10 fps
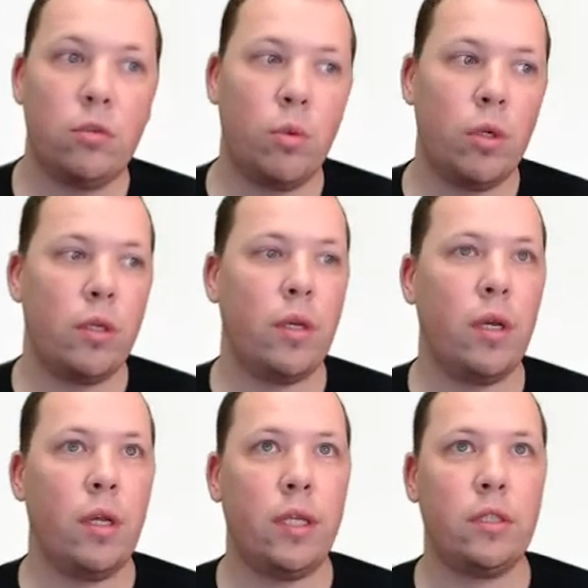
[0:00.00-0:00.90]
one.
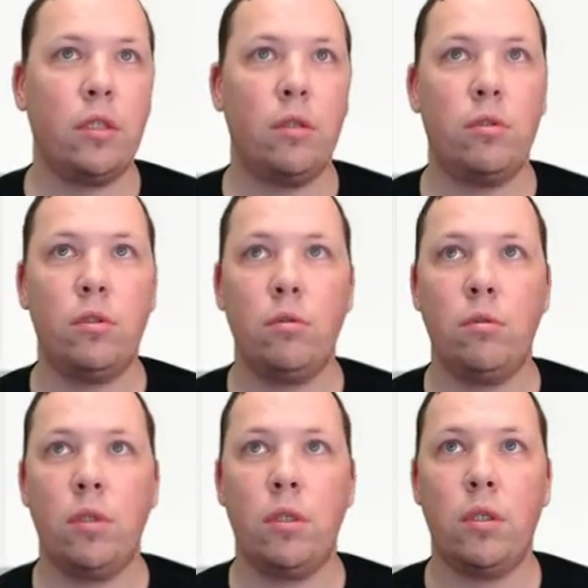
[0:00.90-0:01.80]
Let's go
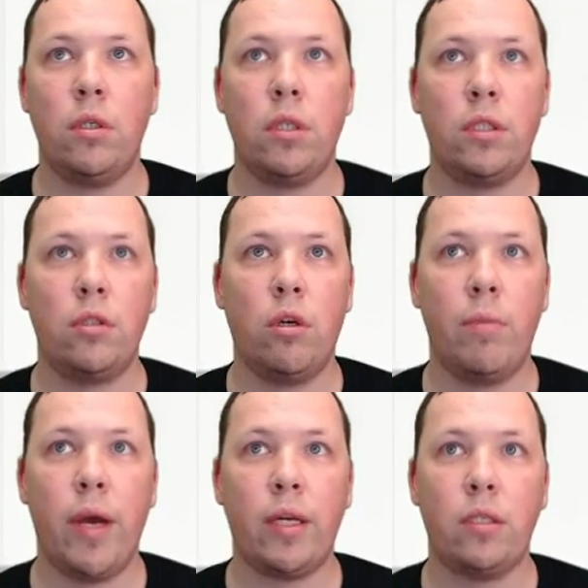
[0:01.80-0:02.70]

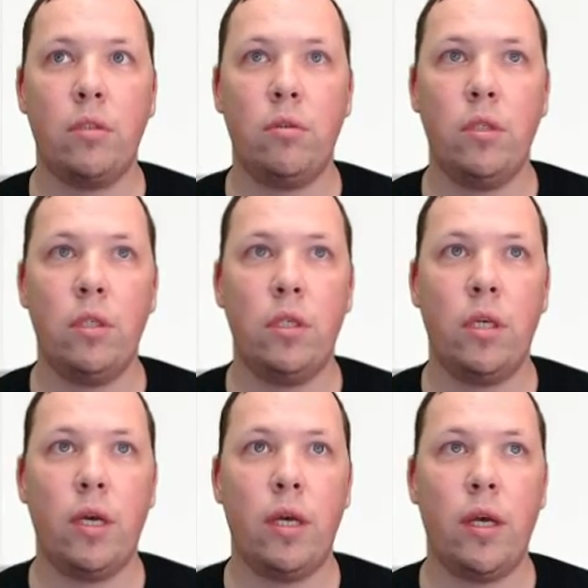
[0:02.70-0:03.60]
back to the
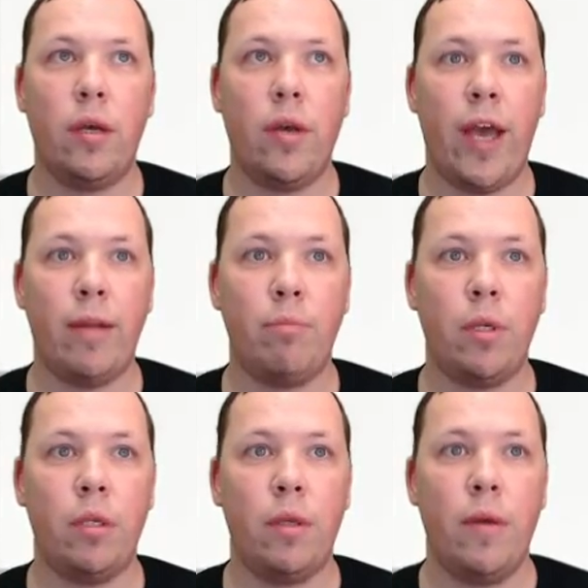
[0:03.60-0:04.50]

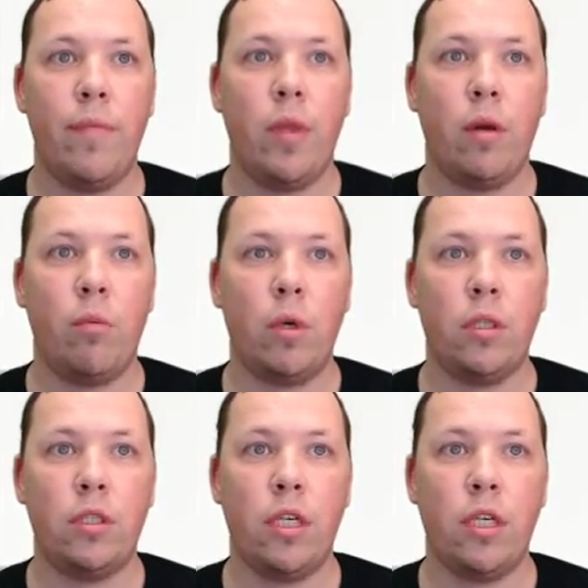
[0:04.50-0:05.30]
admin. We're gonna say